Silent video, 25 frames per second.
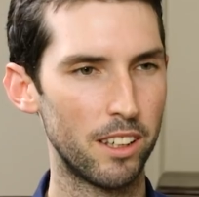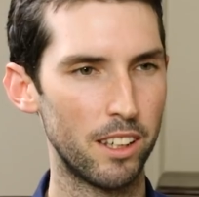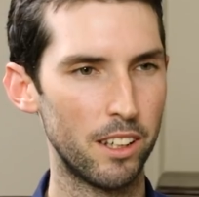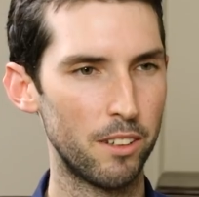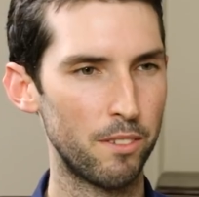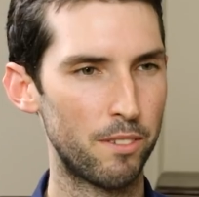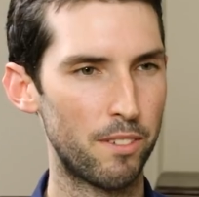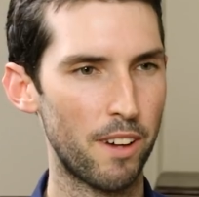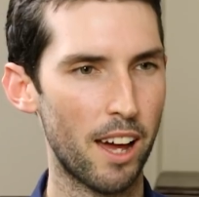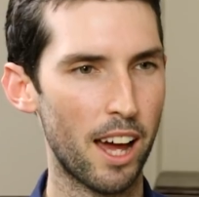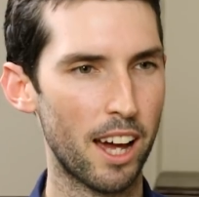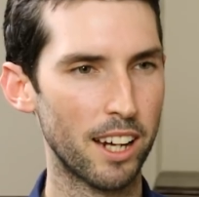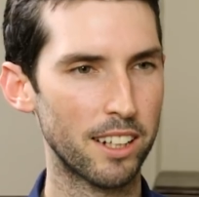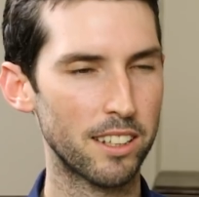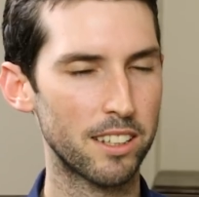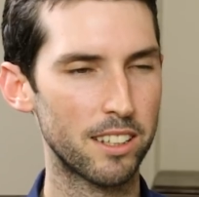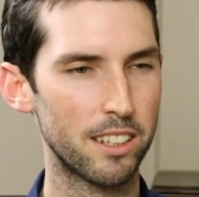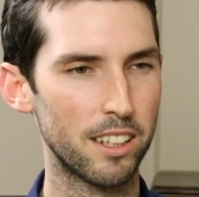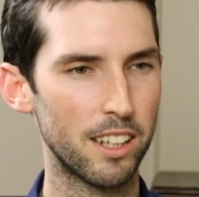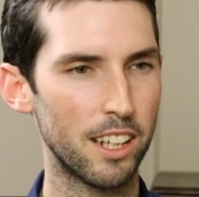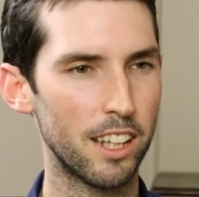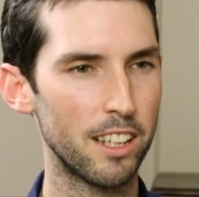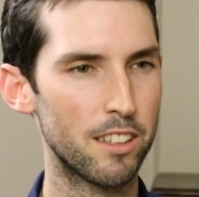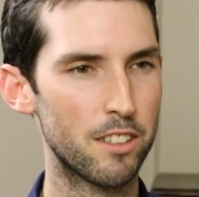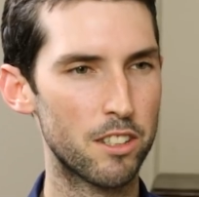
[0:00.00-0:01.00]
In fact,
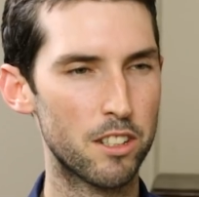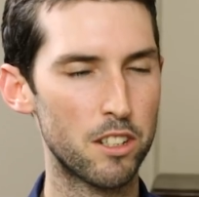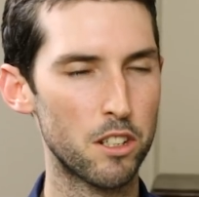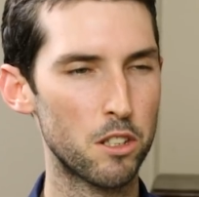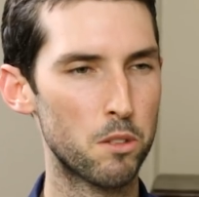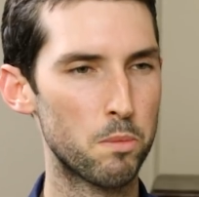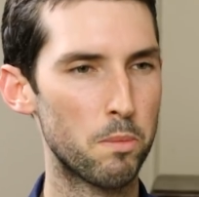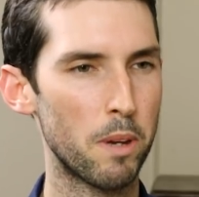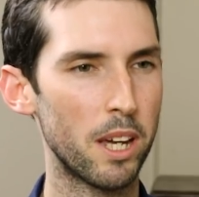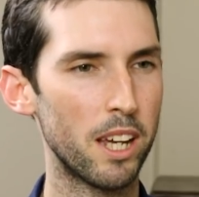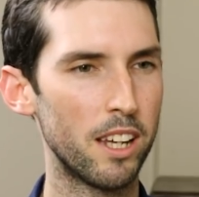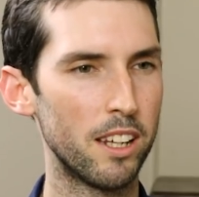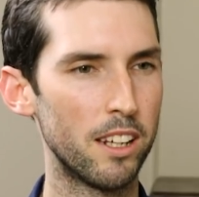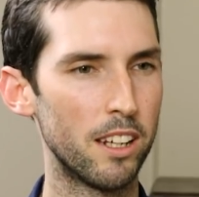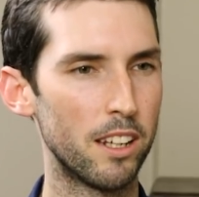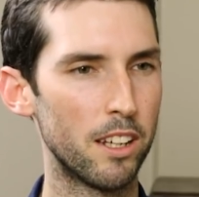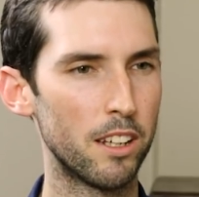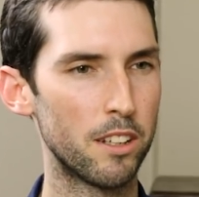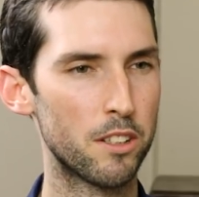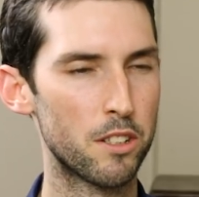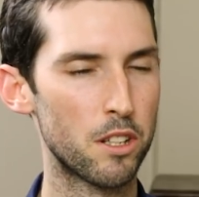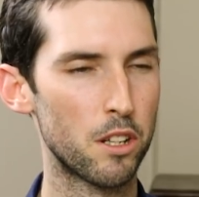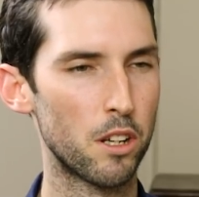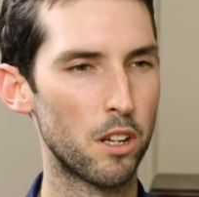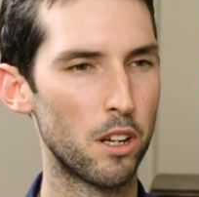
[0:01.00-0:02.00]
it's just been
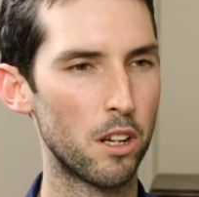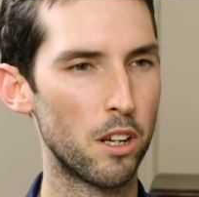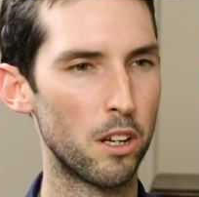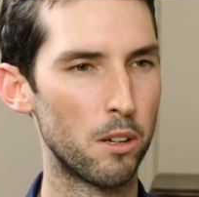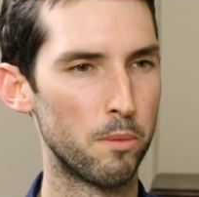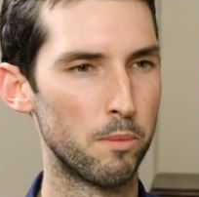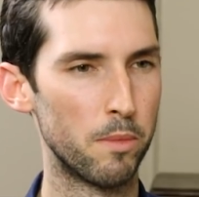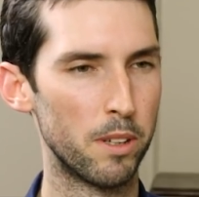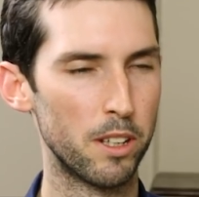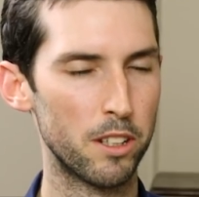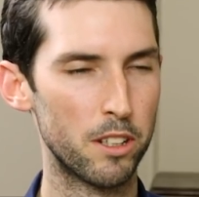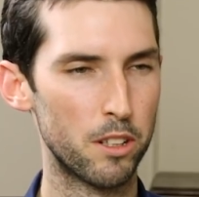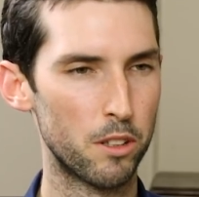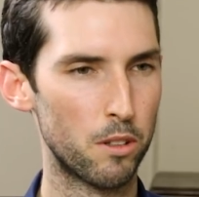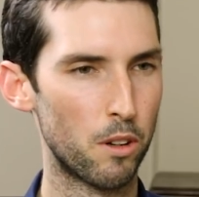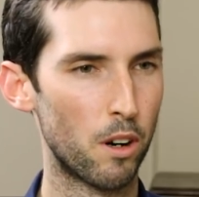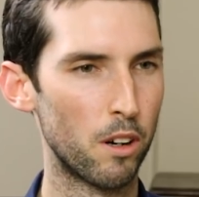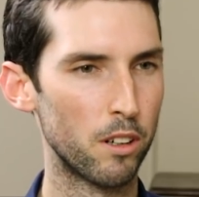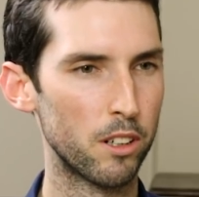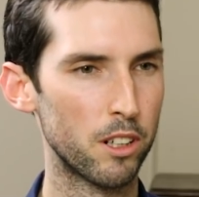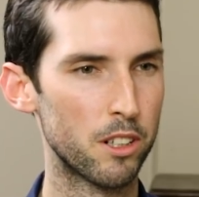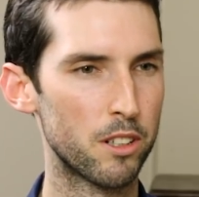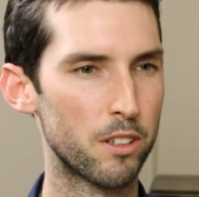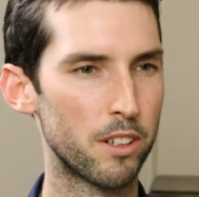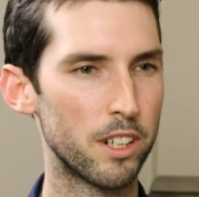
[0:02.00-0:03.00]
a term, a
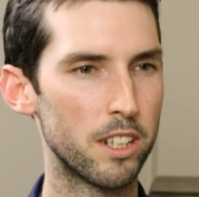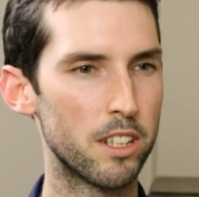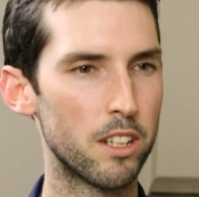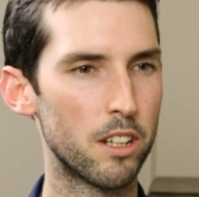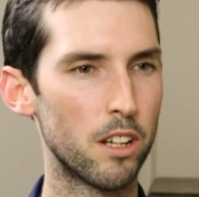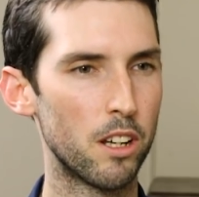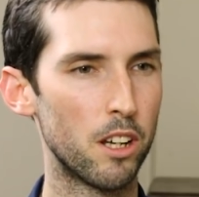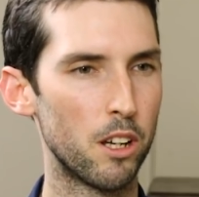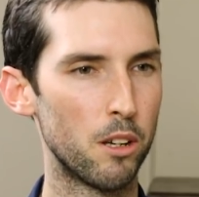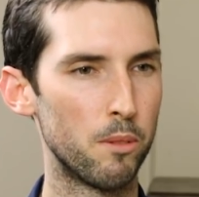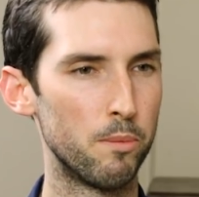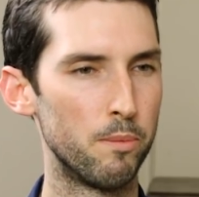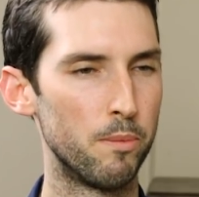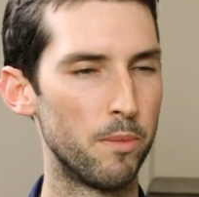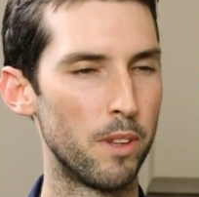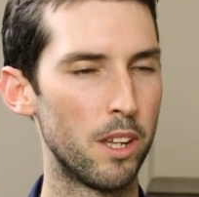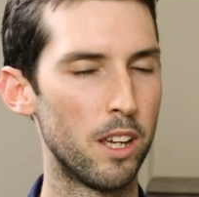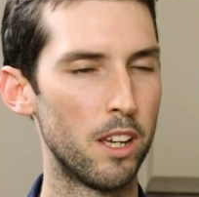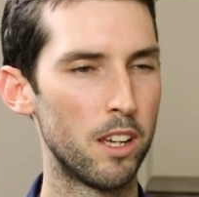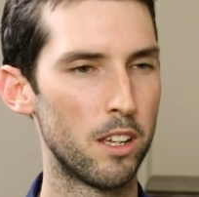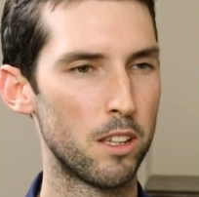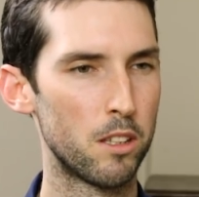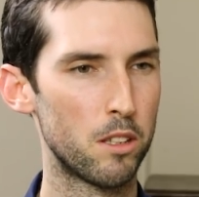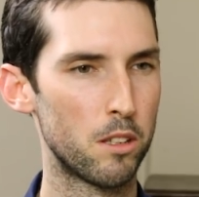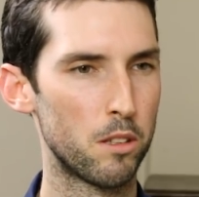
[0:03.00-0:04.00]
derogatory term
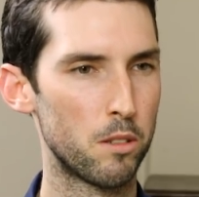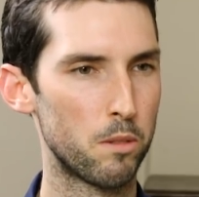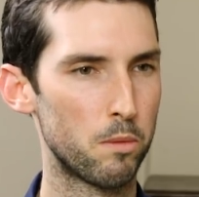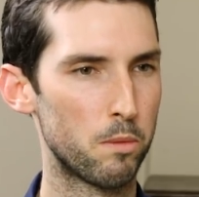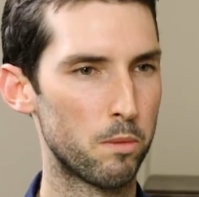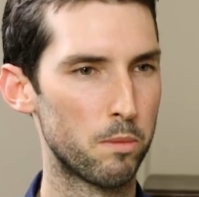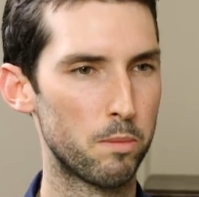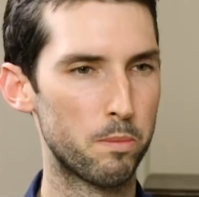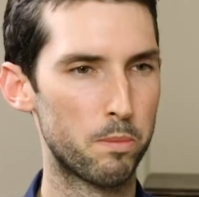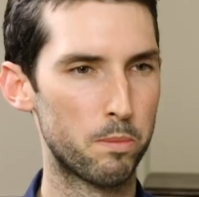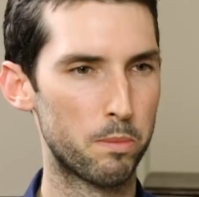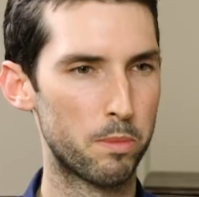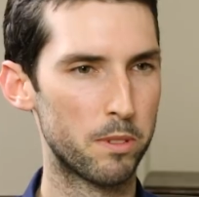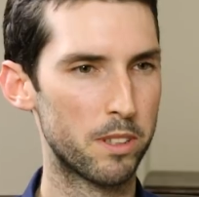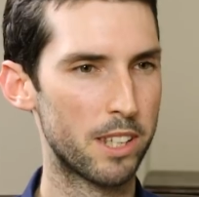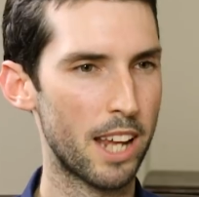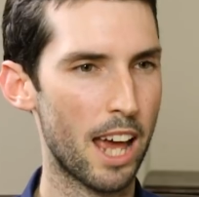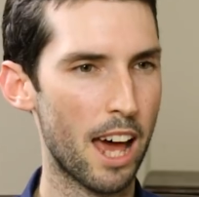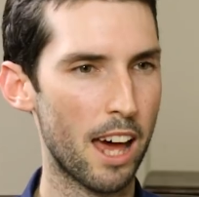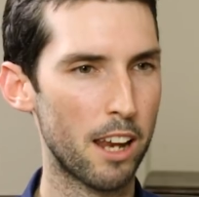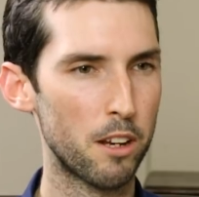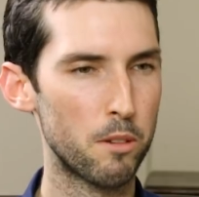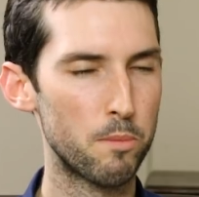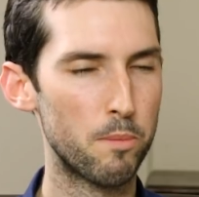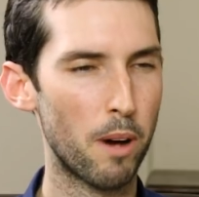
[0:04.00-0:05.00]

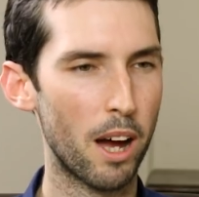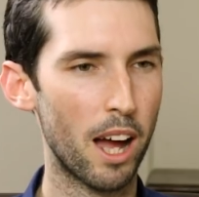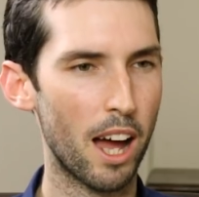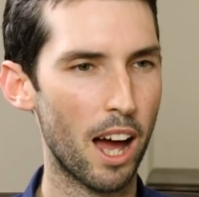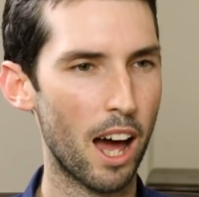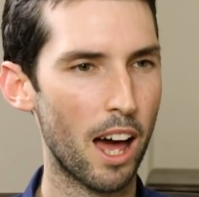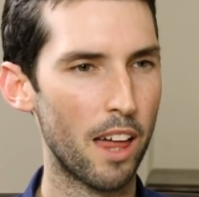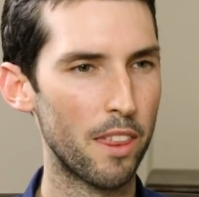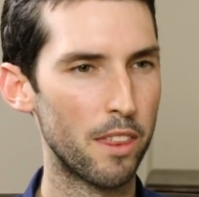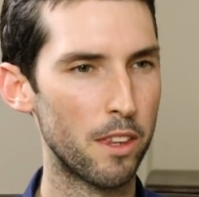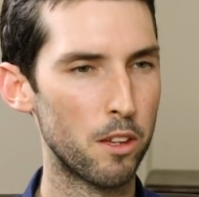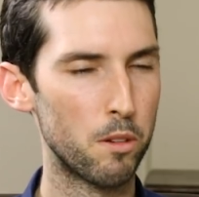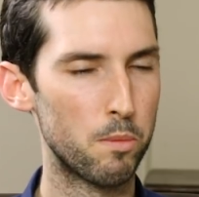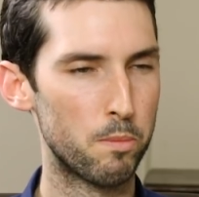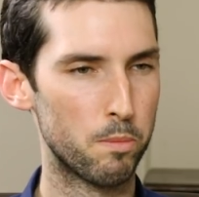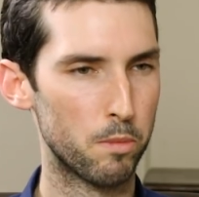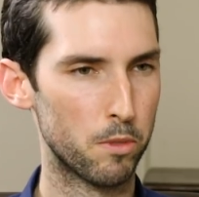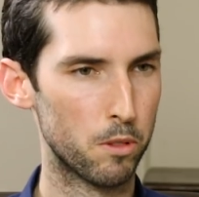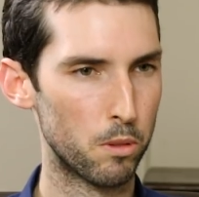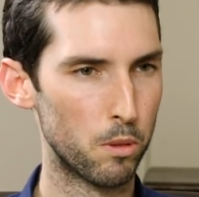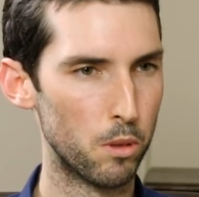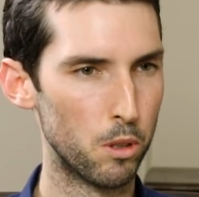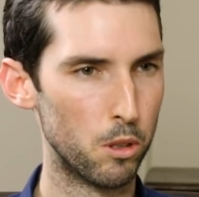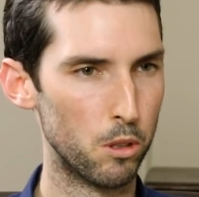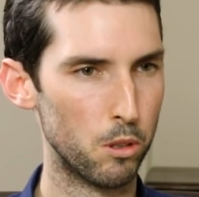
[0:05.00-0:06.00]
touted by other
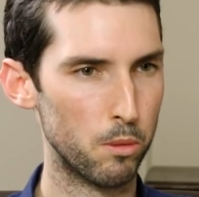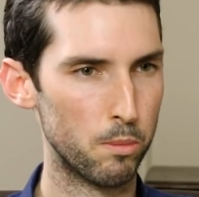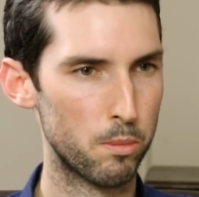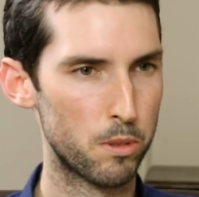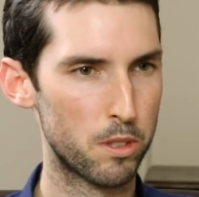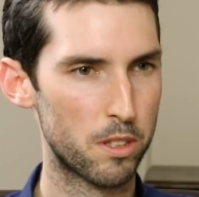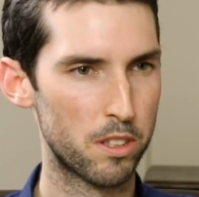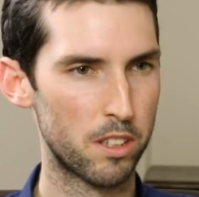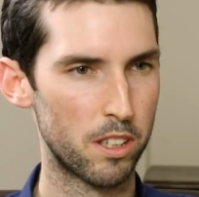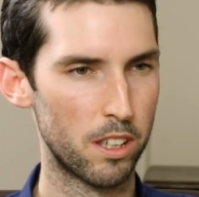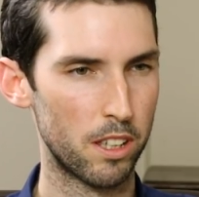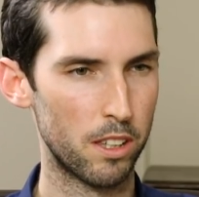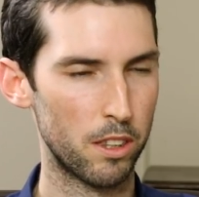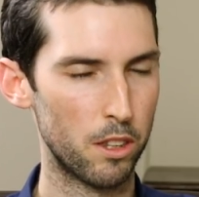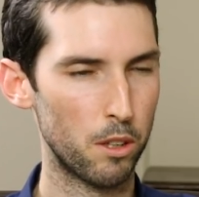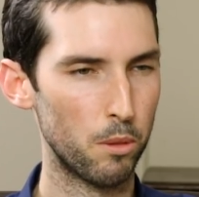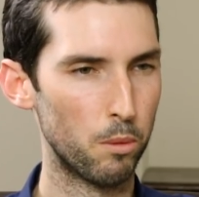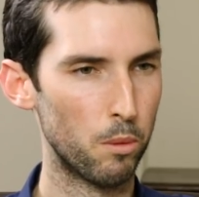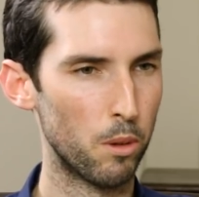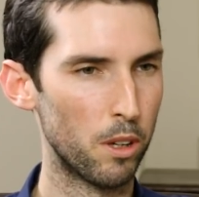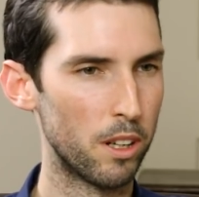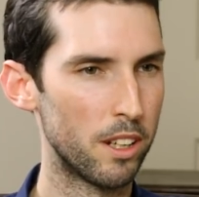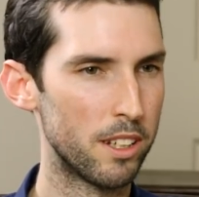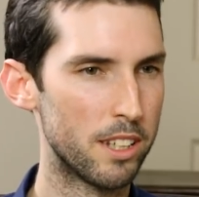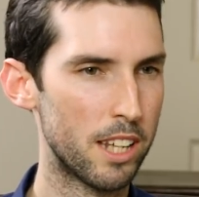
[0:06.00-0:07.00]
groups that
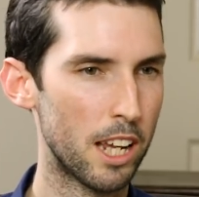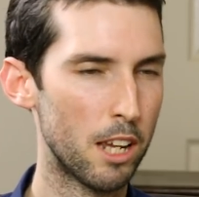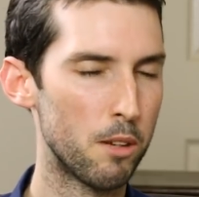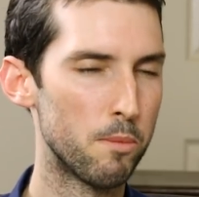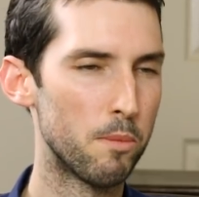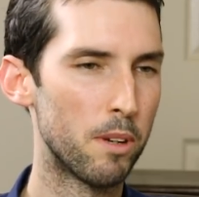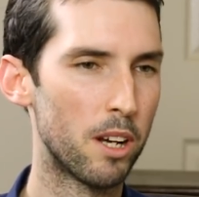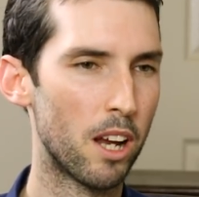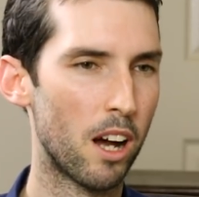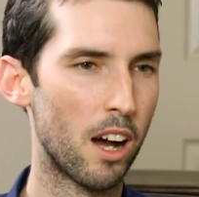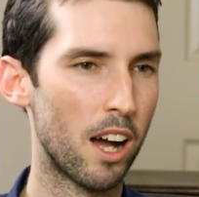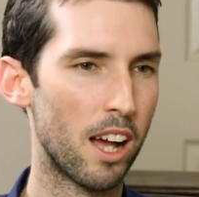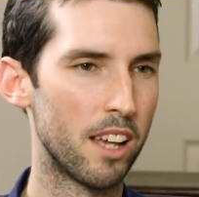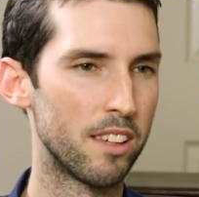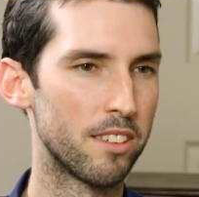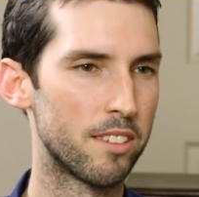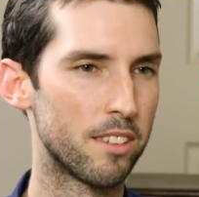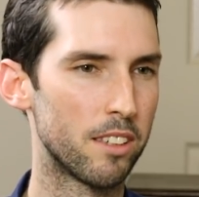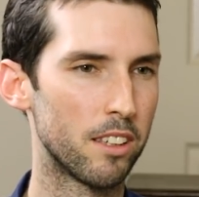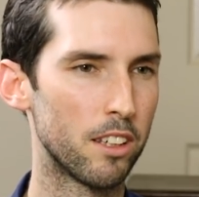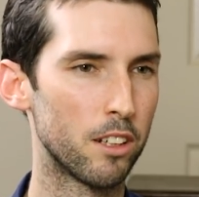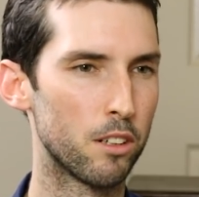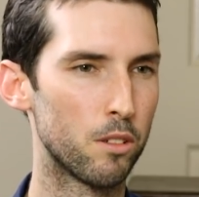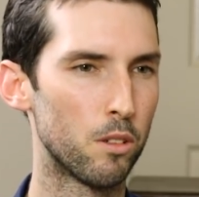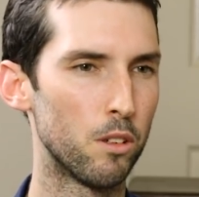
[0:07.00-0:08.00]
want to
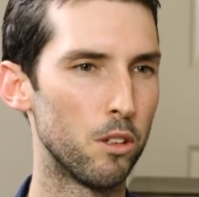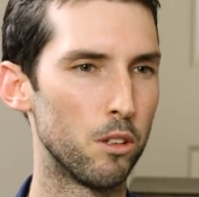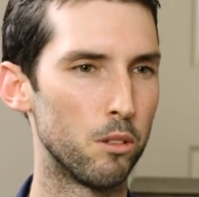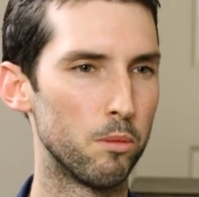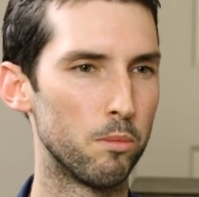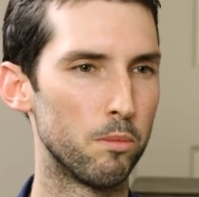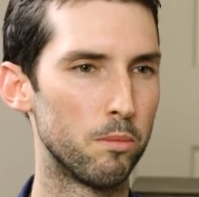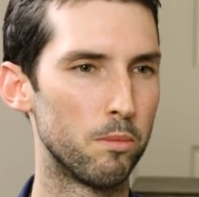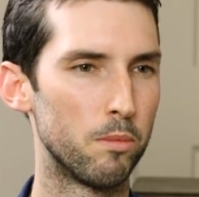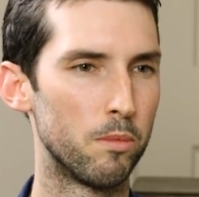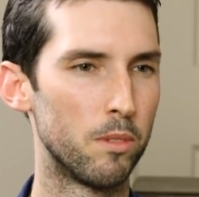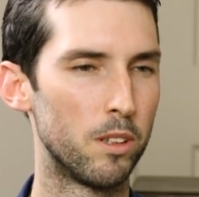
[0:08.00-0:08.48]
demonize a group.